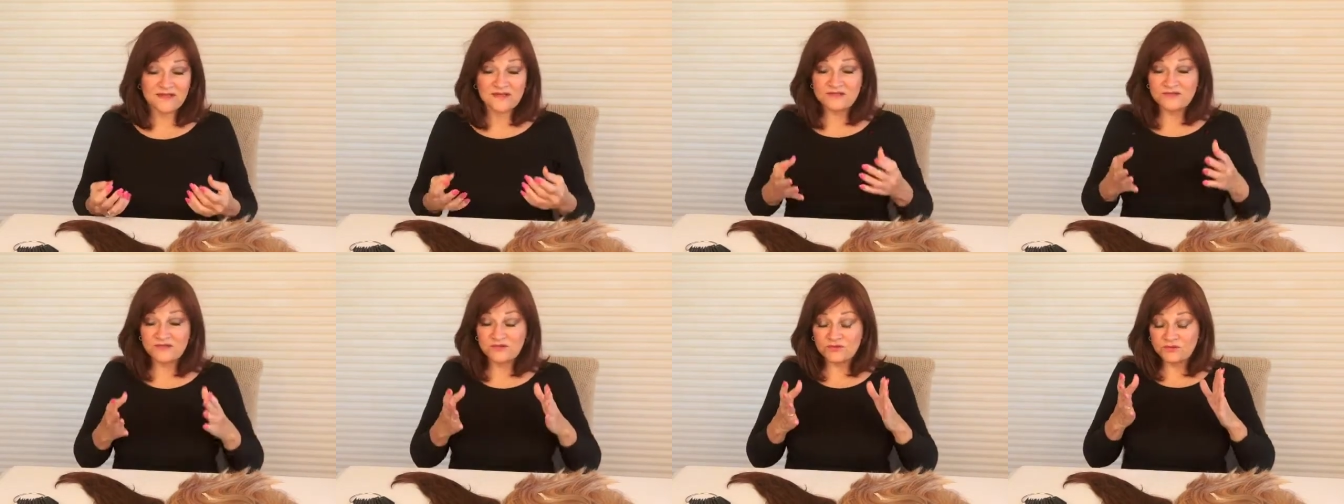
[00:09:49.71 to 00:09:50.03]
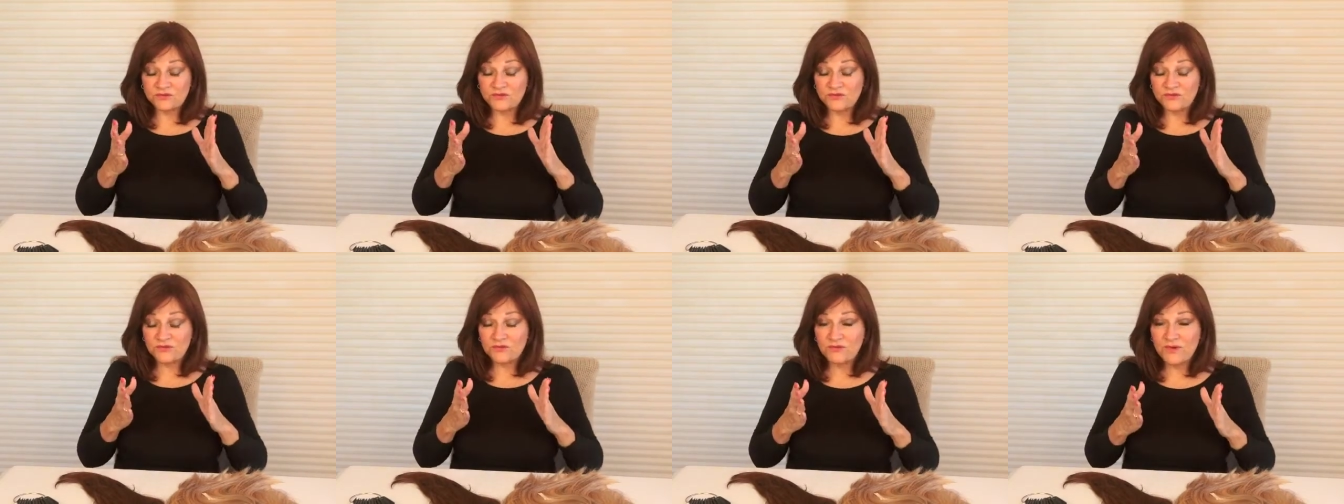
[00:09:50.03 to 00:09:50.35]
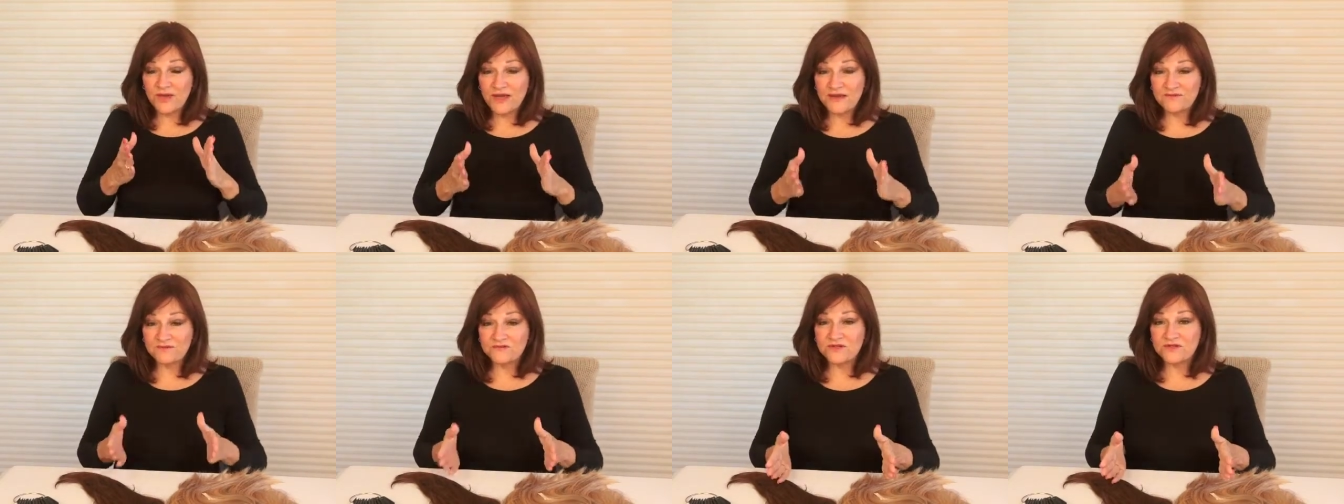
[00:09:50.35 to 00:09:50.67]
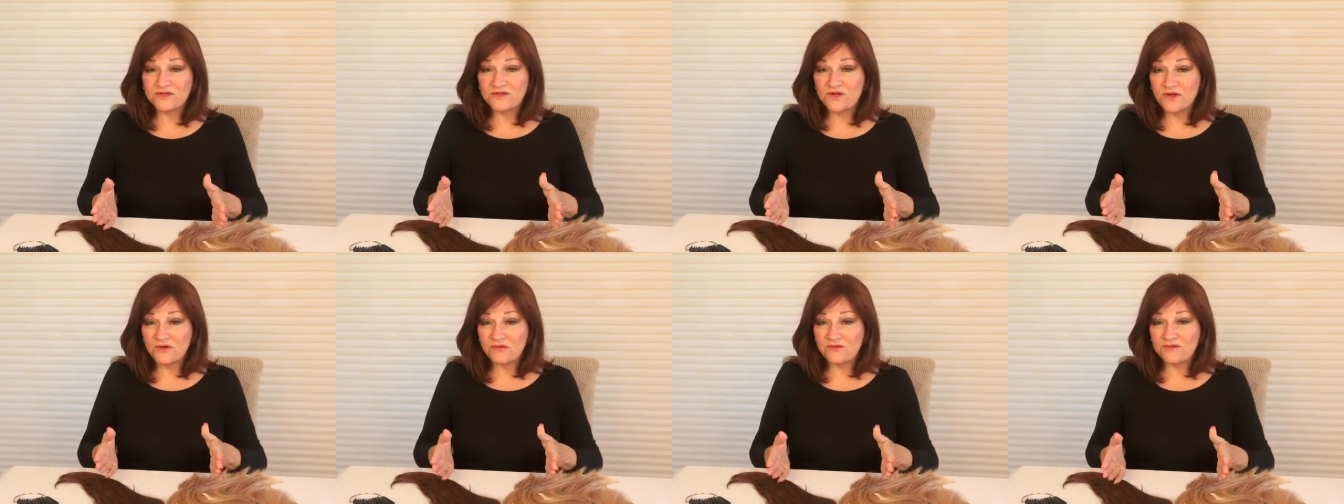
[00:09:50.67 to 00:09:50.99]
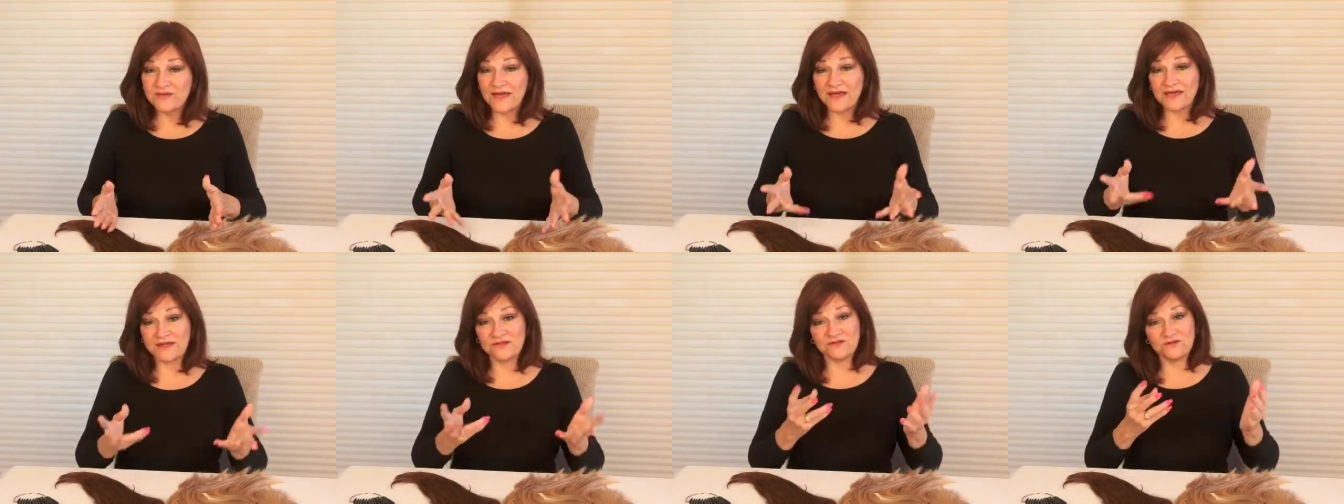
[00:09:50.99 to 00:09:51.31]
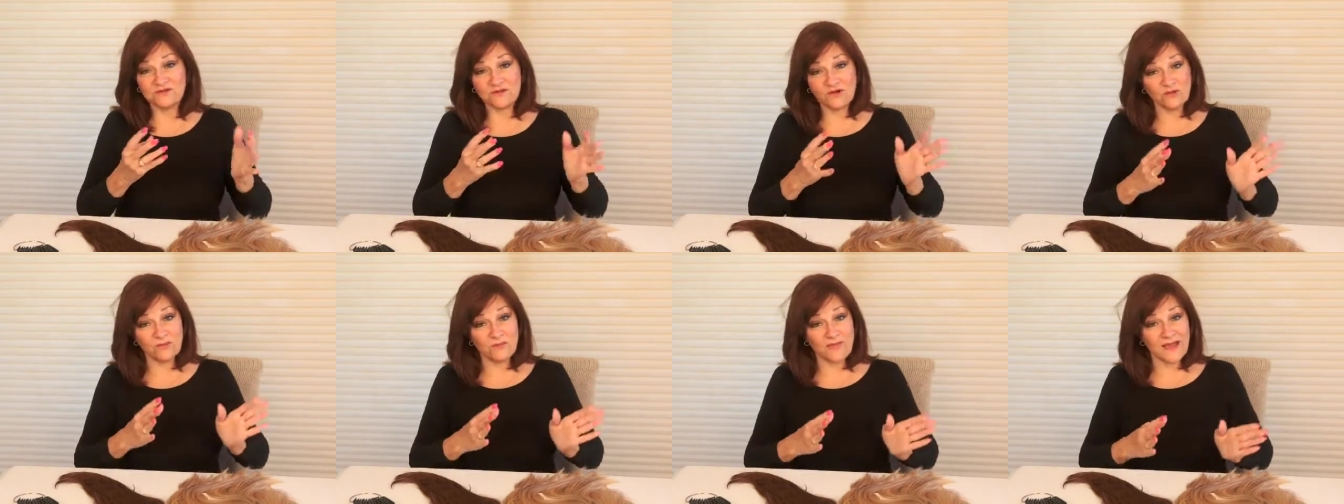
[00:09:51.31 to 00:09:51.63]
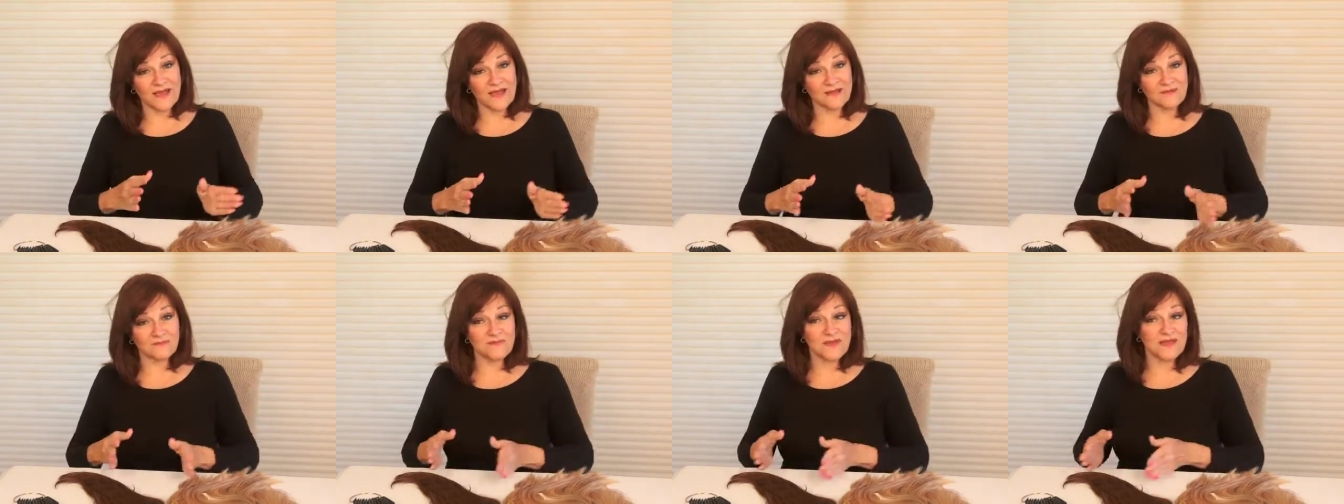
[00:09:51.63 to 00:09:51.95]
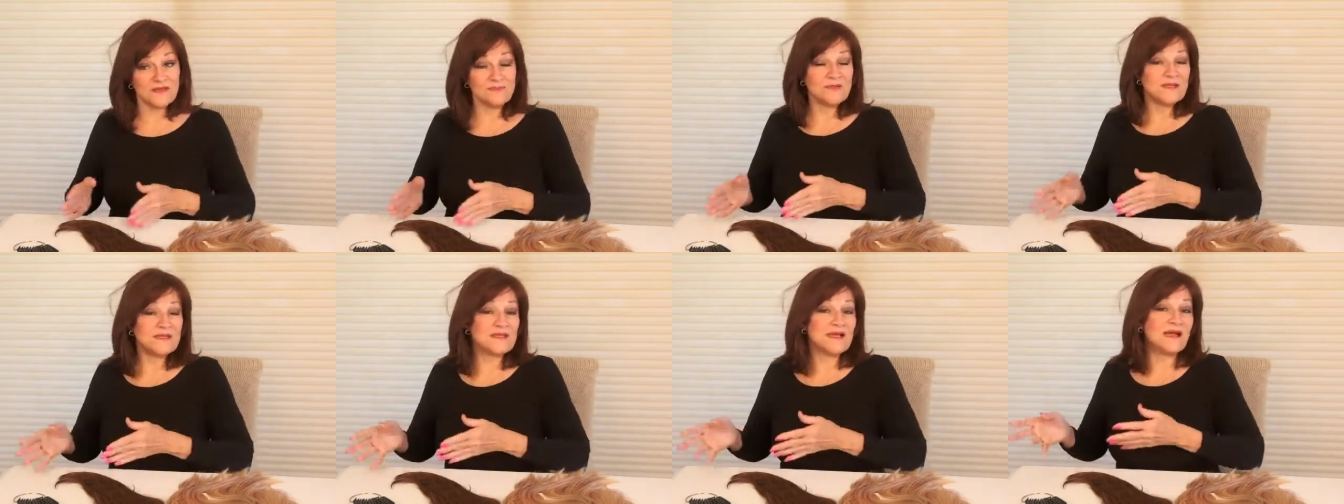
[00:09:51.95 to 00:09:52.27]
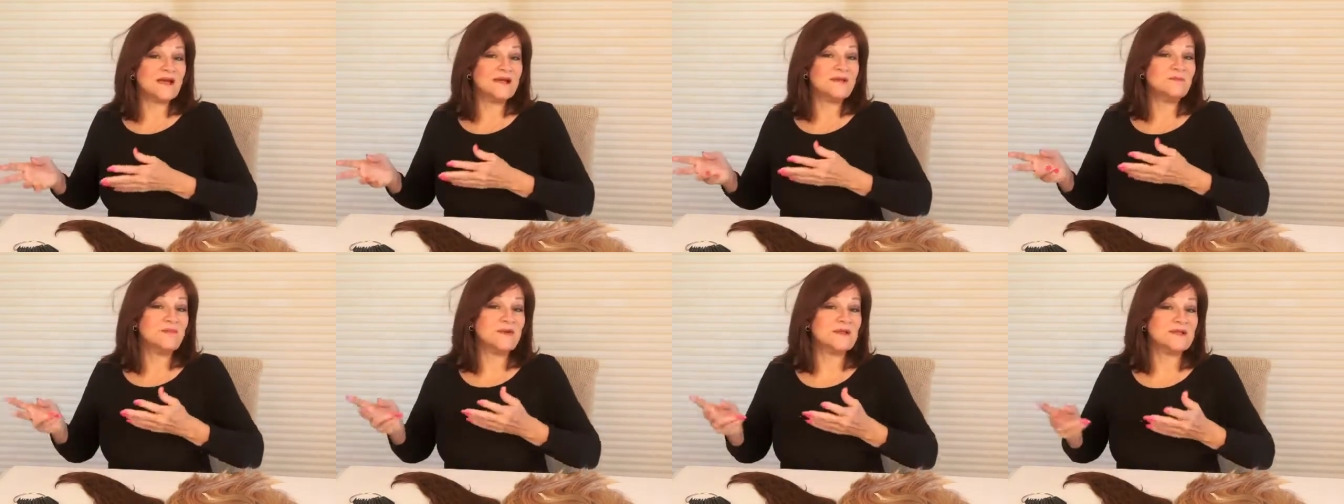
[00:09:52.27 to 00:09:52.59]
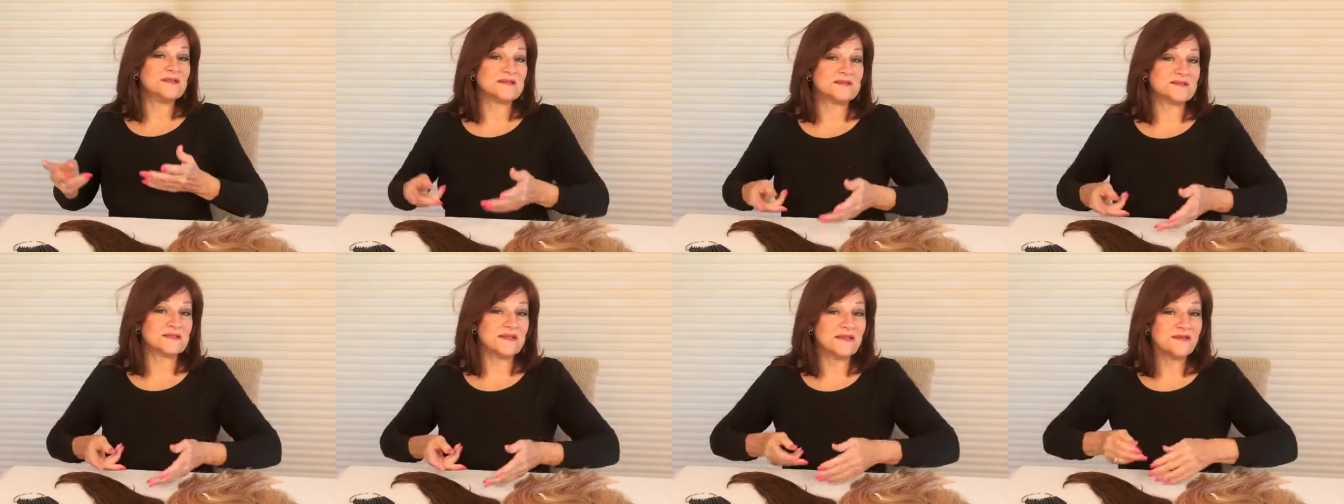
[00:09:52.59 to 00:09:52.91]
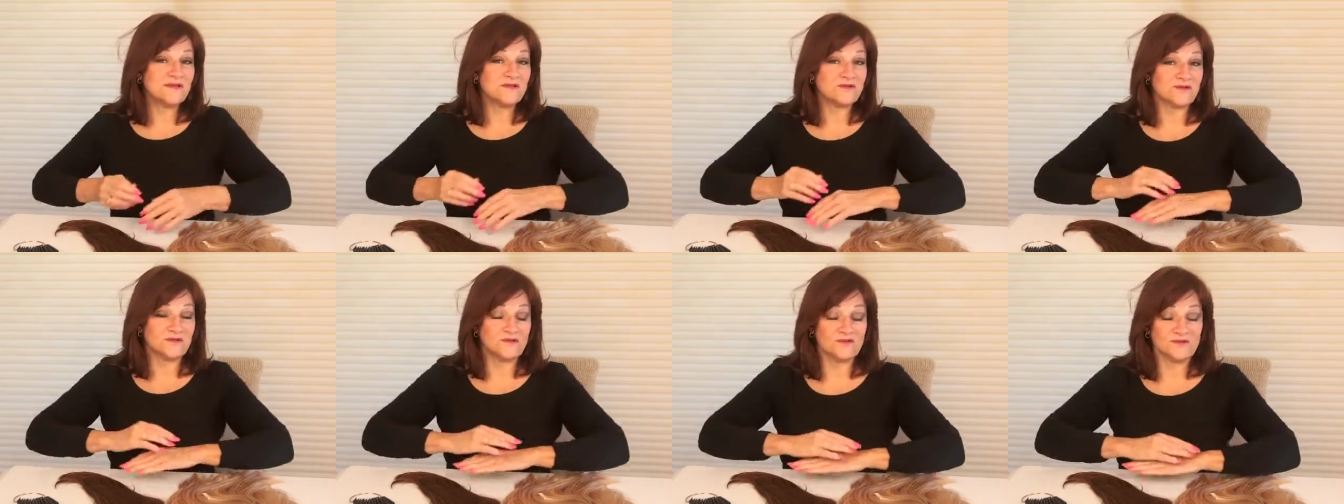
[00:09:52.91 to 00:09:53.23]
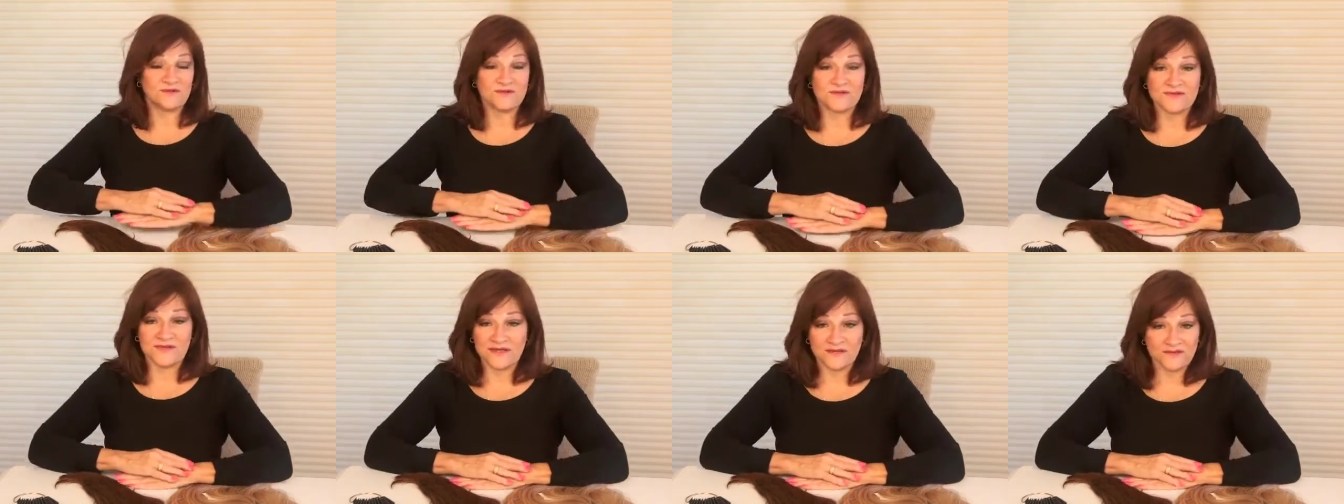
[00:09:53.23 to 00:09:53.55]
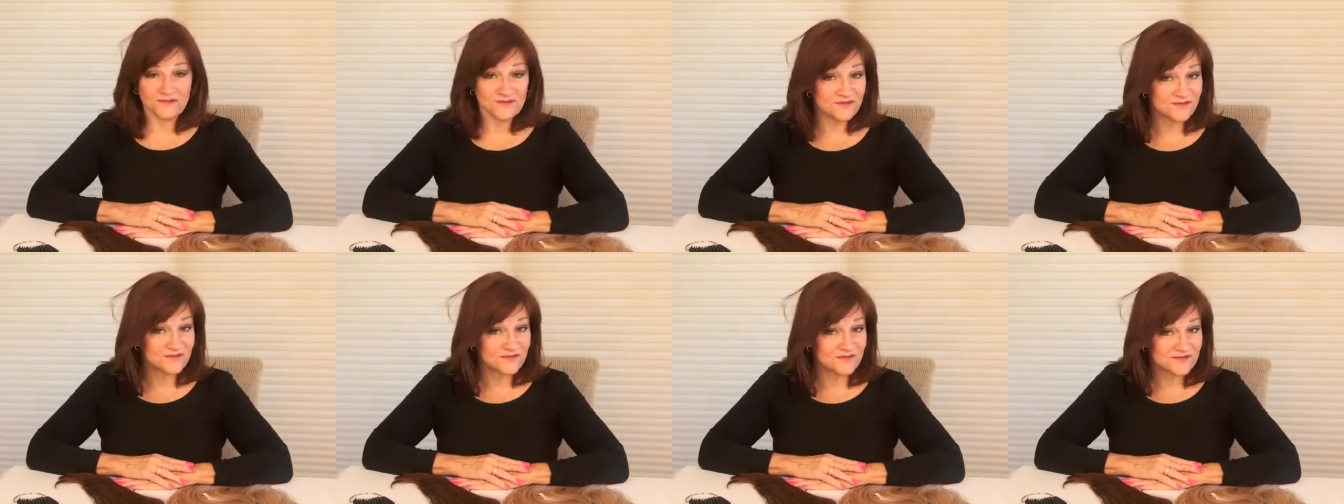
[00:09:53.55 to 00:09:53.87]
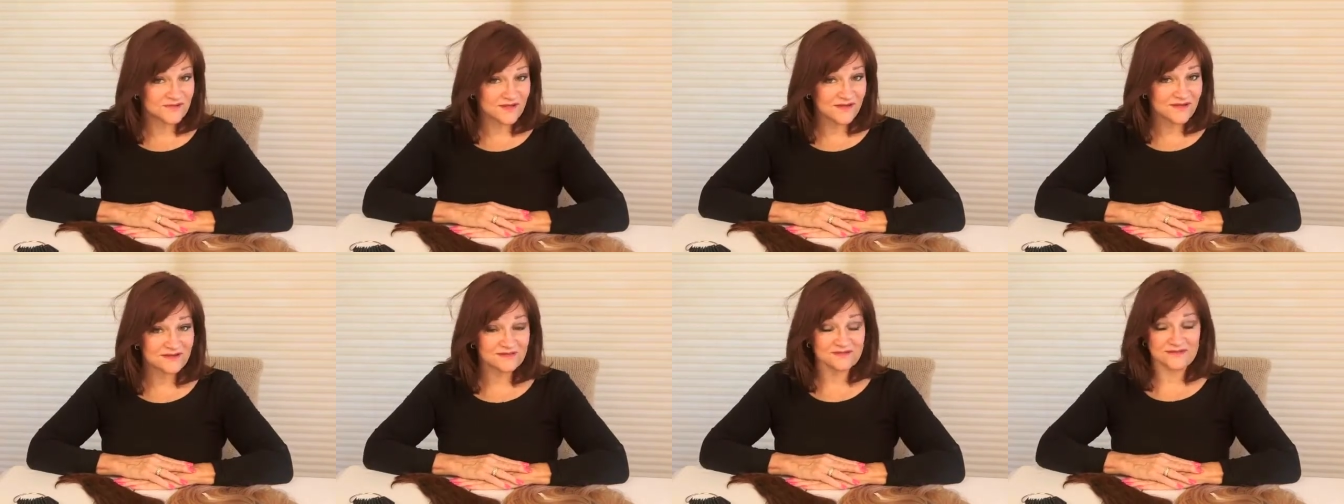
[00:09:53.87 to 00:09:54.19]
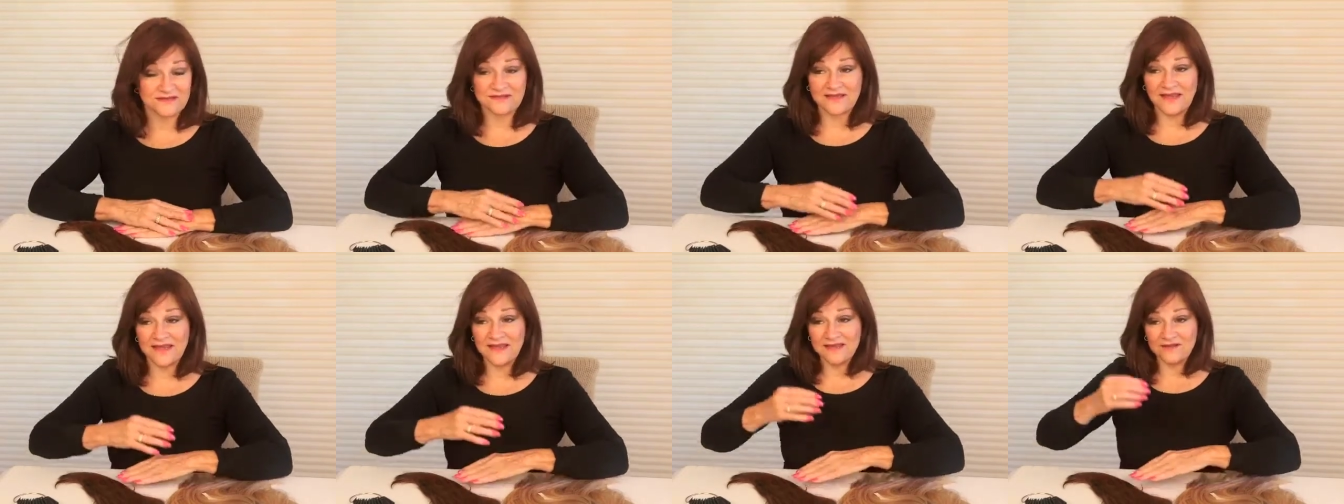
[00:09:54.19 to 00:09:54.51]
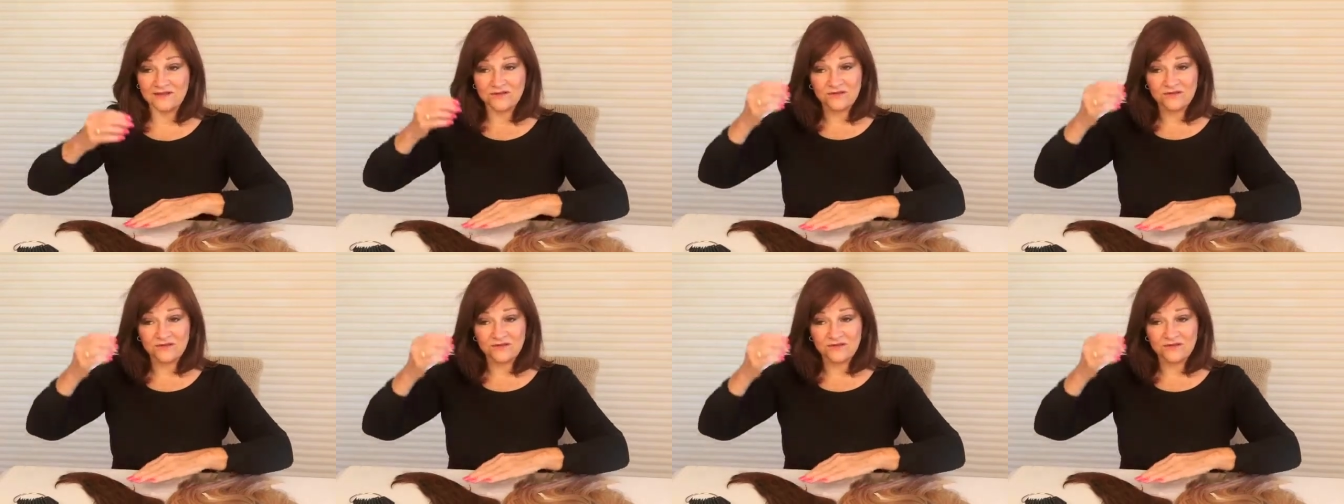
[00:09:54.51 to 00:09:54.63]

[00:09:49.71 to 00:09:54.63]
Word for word: So you have to know that. You go back maybe nine months later, you say to the stylist, hey,